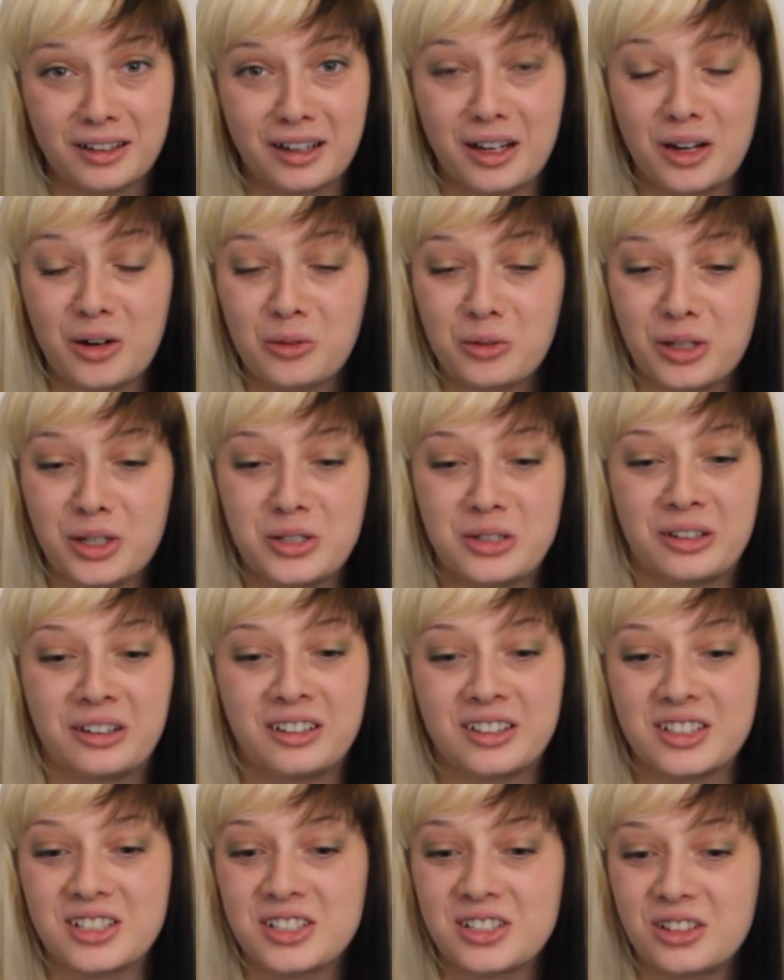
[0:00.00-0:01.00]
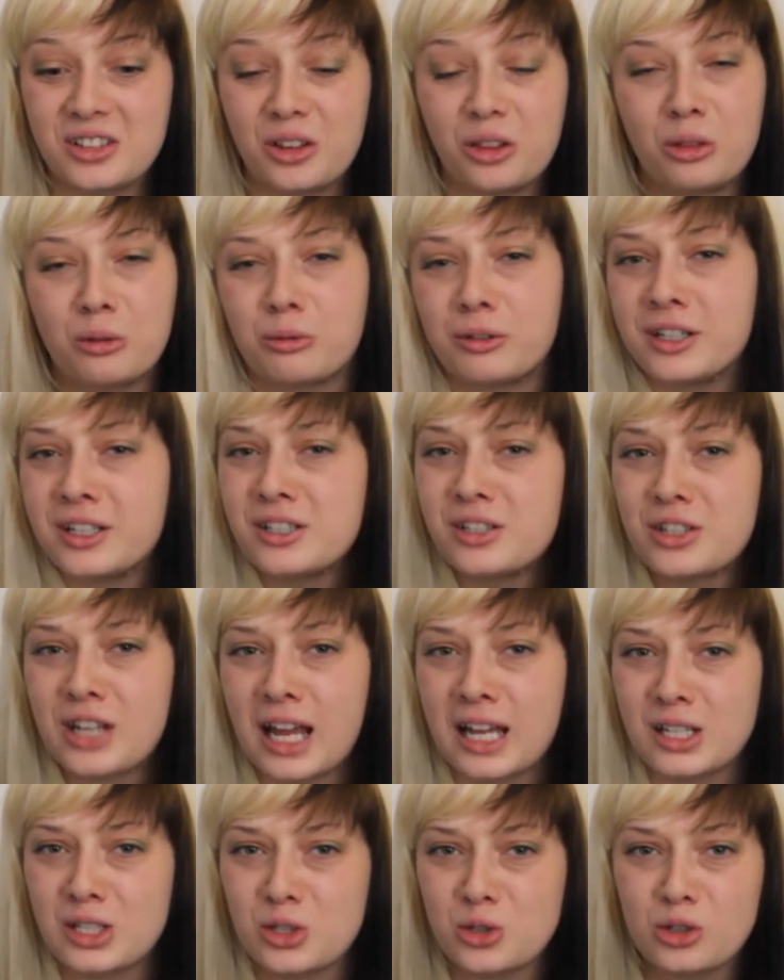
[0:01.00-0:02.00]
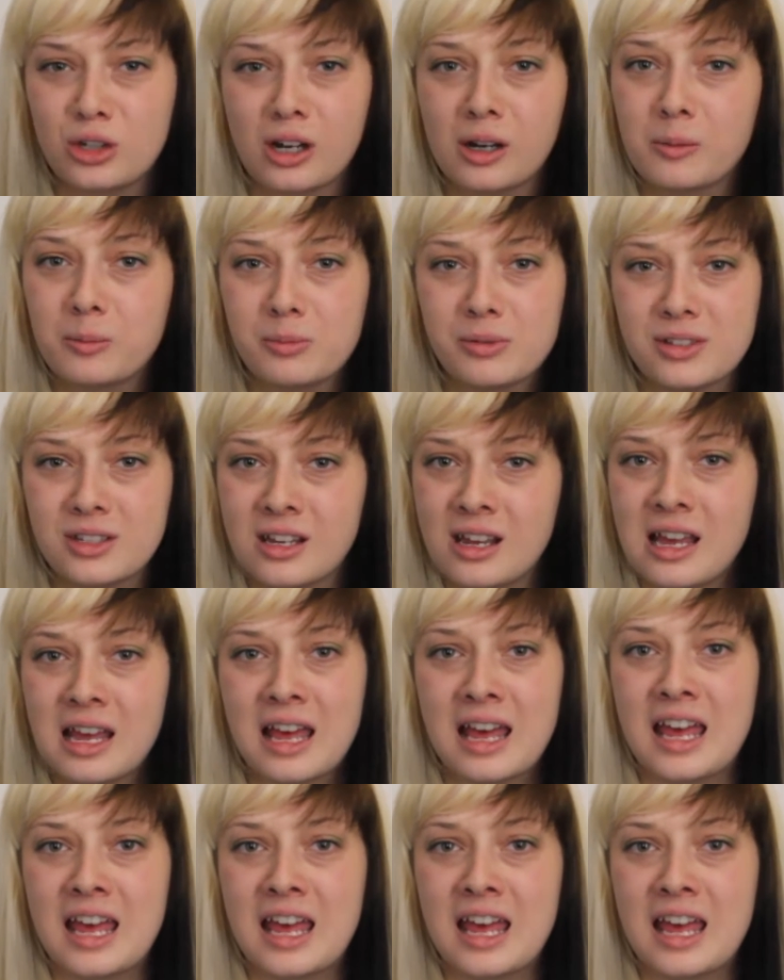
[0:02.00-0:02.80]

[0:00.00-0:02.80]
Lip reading: it only took us the 3 test strips,